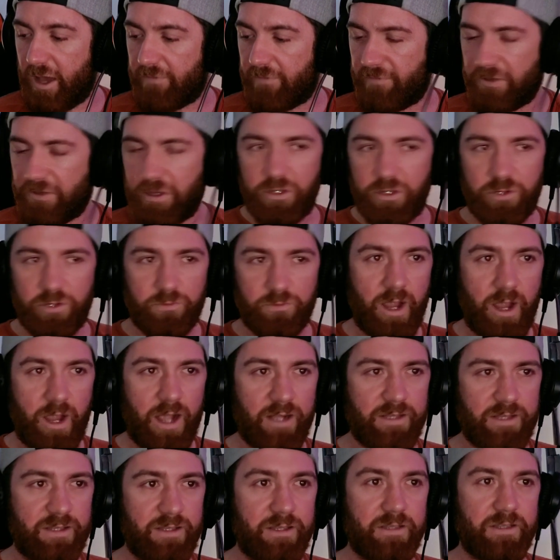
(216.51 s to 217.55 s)
fusion
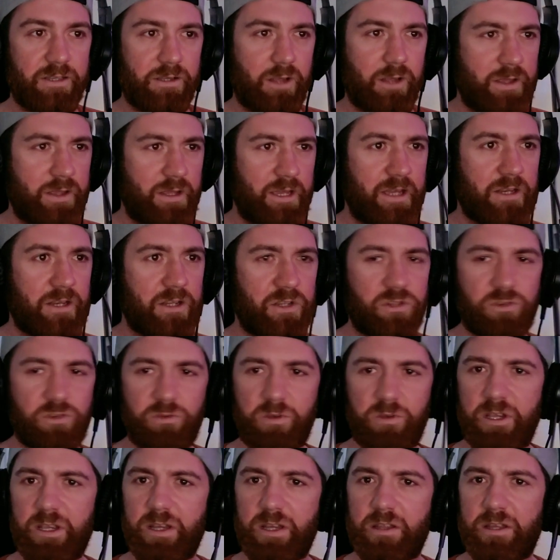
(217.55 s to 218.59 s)
reactors and like the
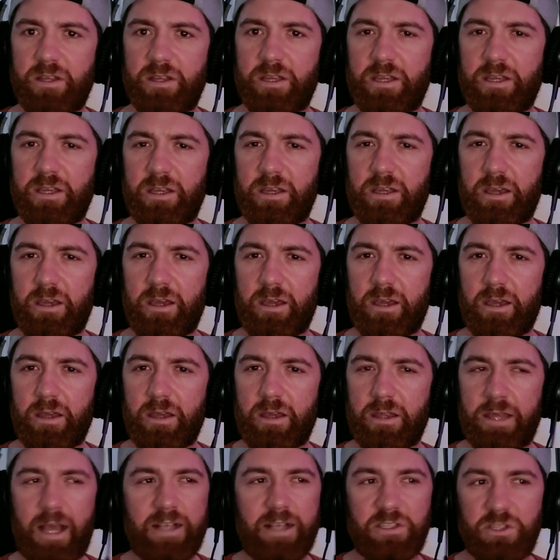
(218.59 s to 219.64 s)
industry and
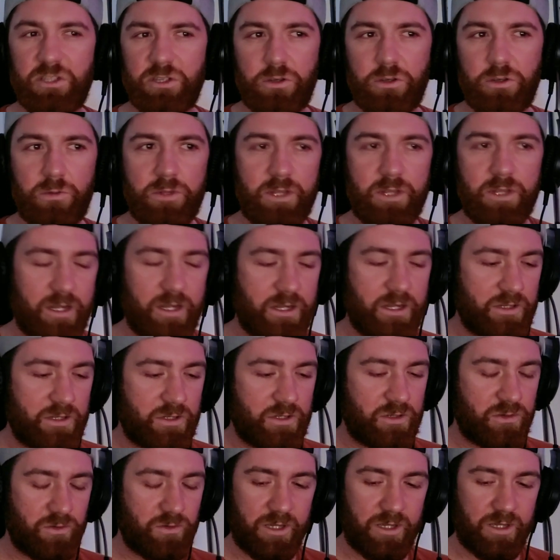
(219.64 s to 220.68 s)
the attitude within
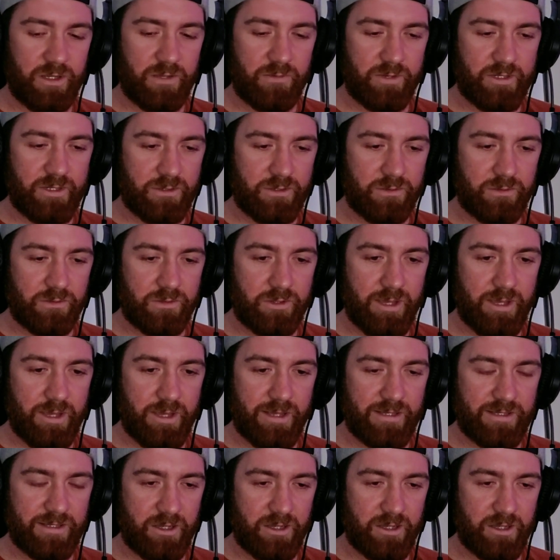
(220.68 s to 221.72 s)
industry, there is
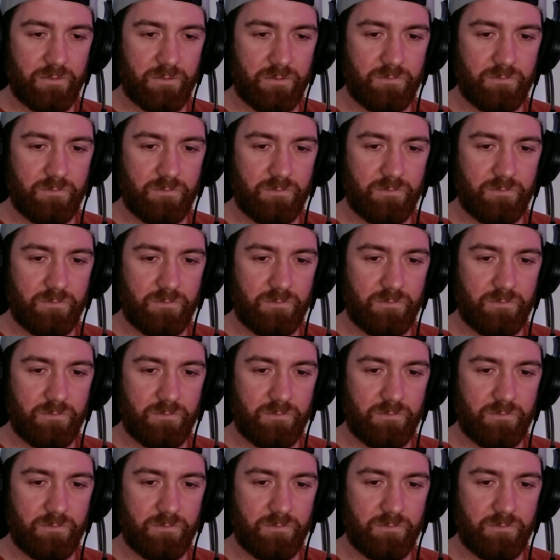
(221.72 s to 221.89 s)
this